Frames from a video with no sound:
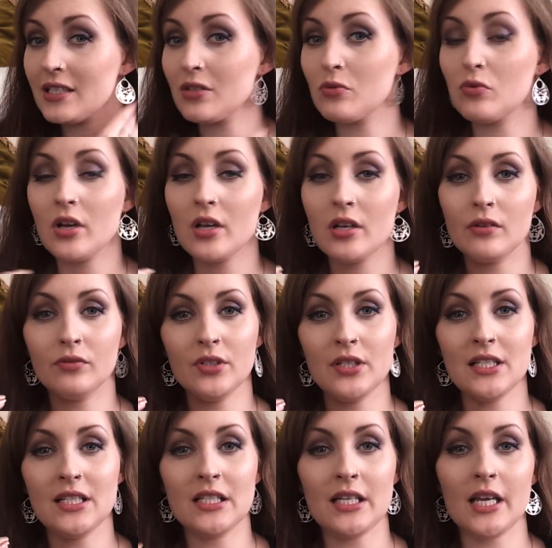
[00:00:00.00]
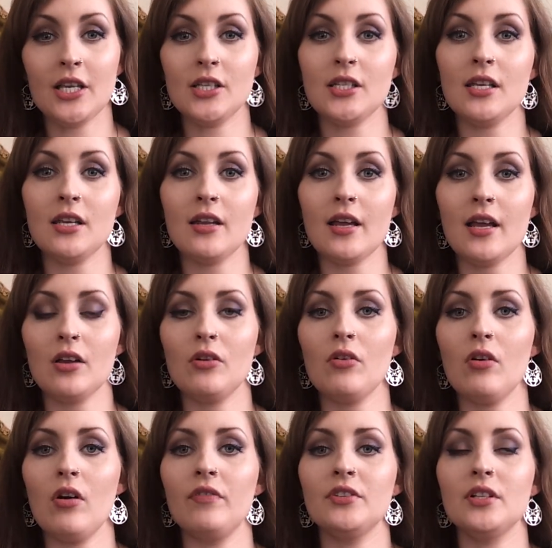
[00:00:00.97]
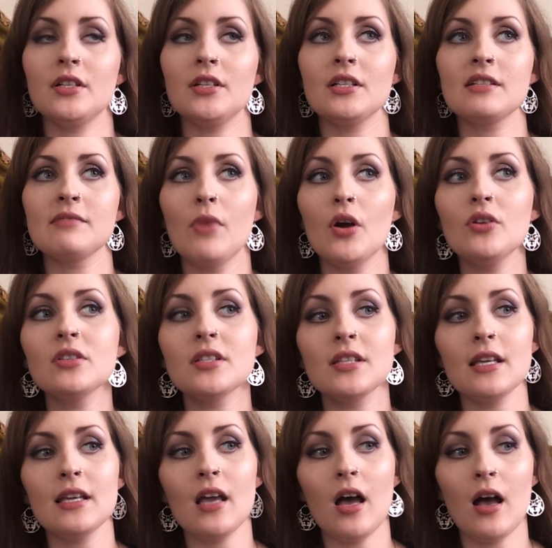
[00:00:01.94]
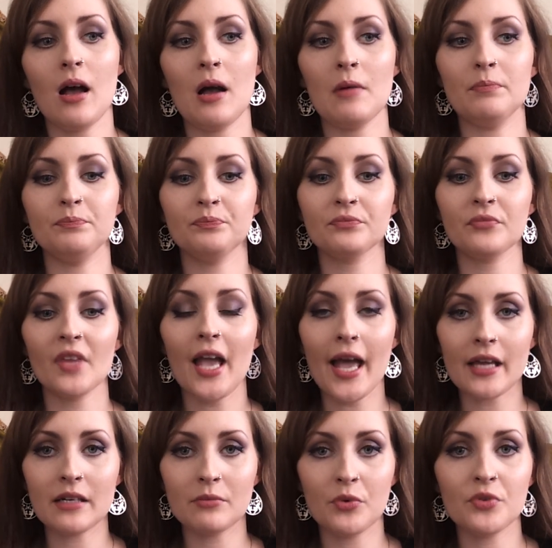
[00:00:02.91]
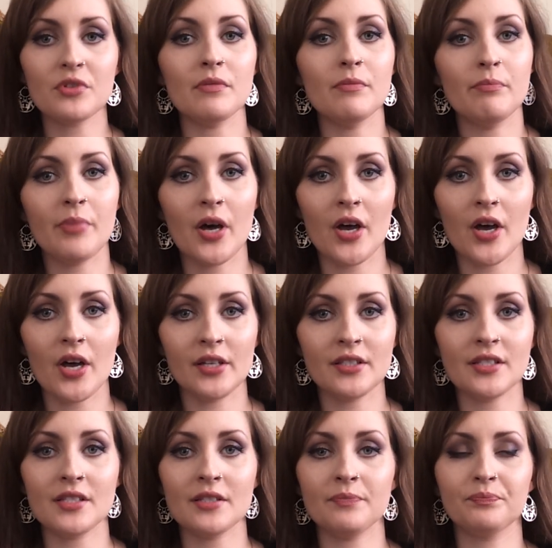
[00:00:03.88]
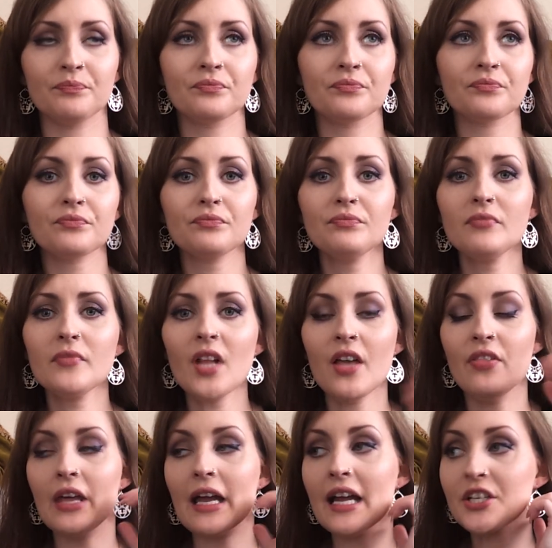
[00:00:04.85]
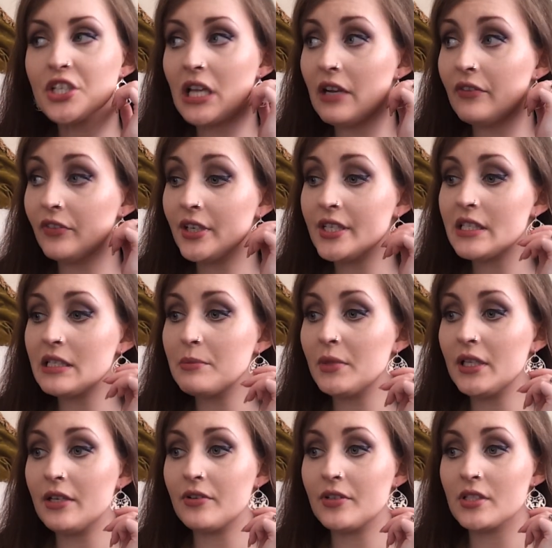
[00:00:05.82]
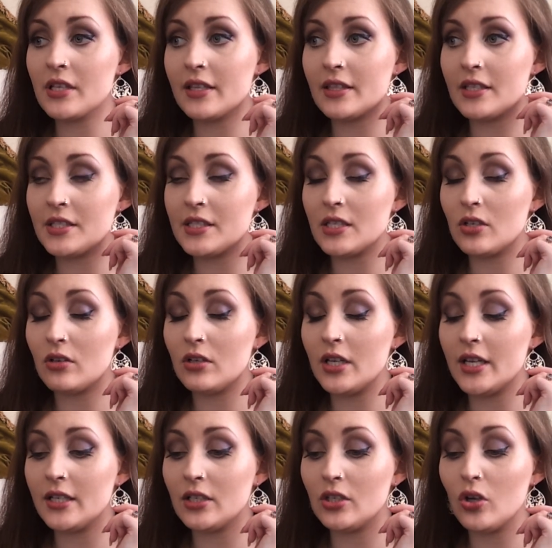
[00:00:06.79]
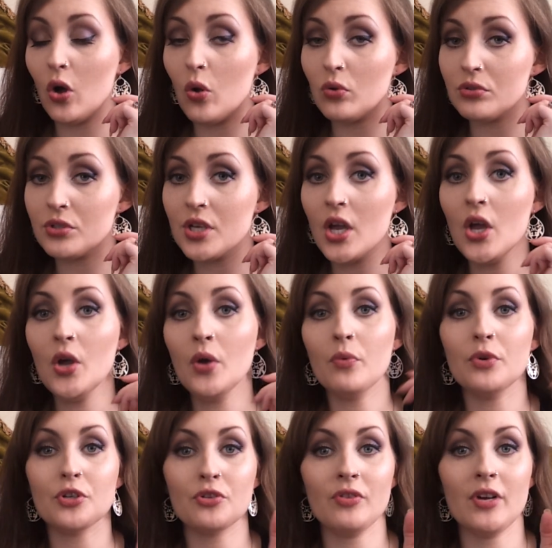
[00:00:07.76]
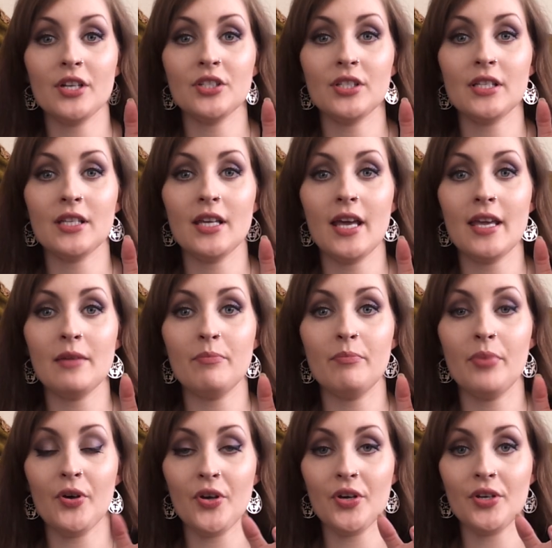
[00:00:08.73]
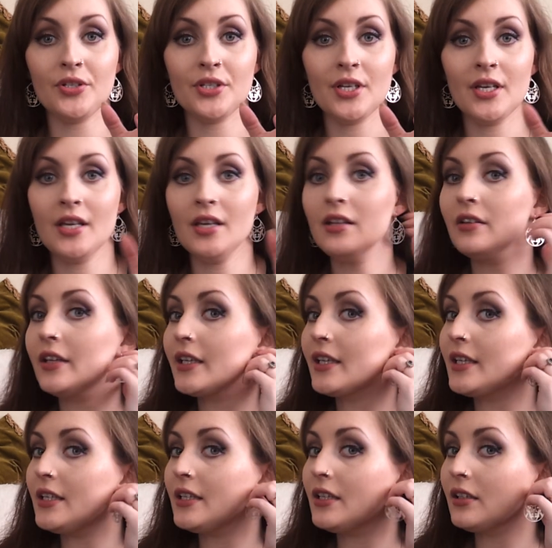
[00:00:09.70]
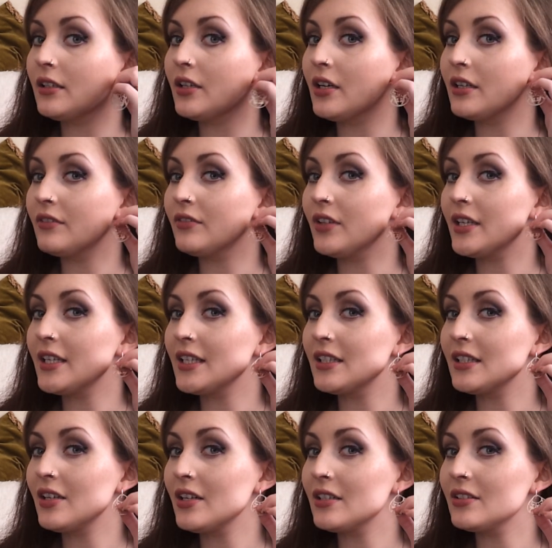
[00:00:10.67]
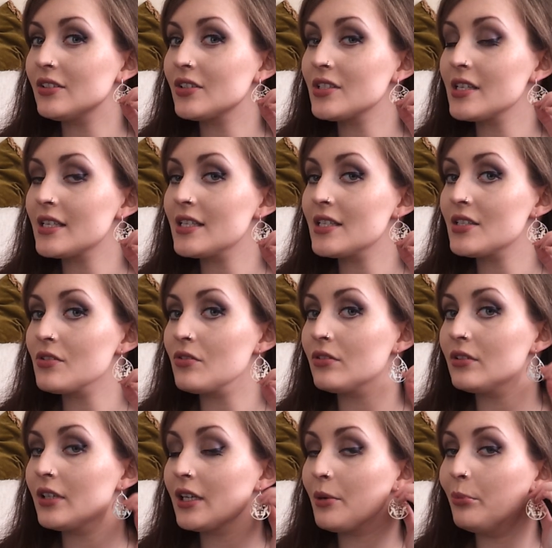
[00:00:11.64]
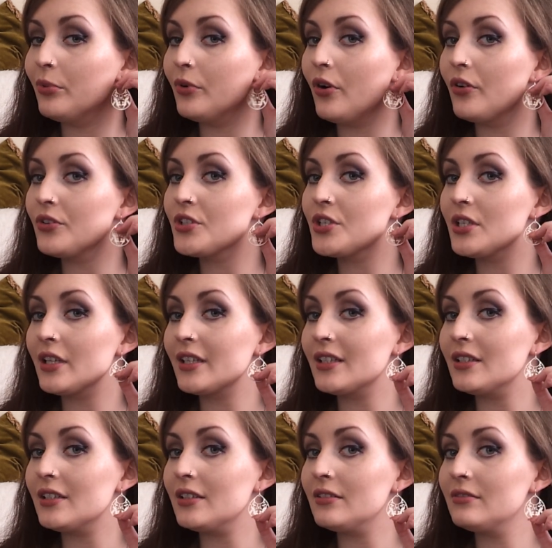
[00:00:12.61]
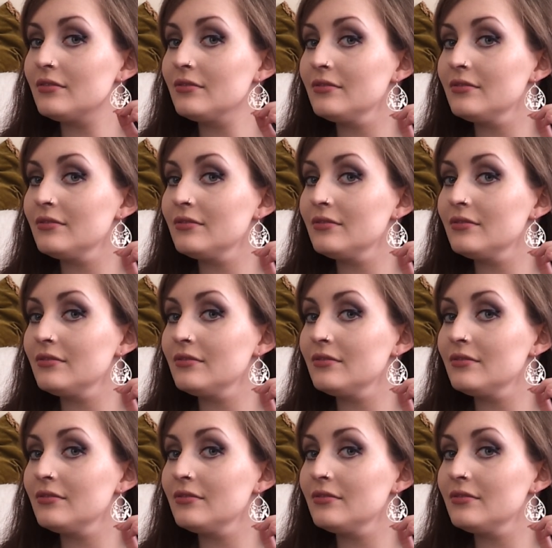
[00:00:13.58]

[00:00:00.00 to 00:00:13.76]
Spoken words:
It's all kind of really dainty and handcrafted, and it's mostly animals and birds. And they actually have very similar earrings like this in gold, which are actually a bird. Like it kind of looks like it's on like a branch and like a.